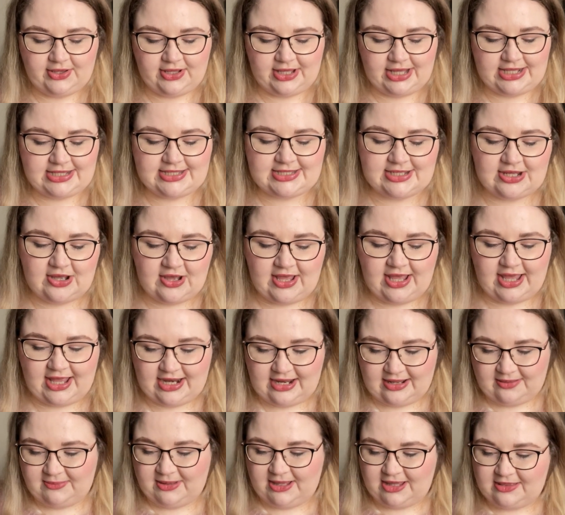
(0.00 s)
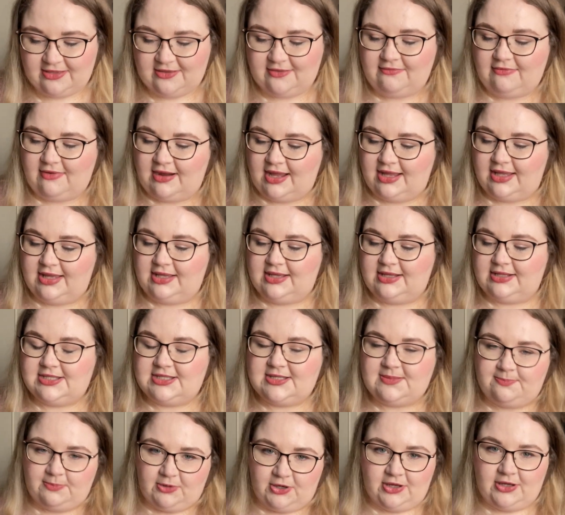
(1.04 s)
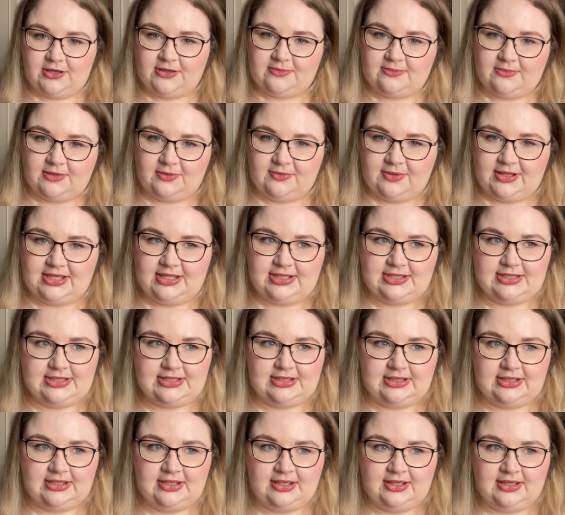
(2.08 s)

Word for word: It's not hitting me at the right spot at my waist.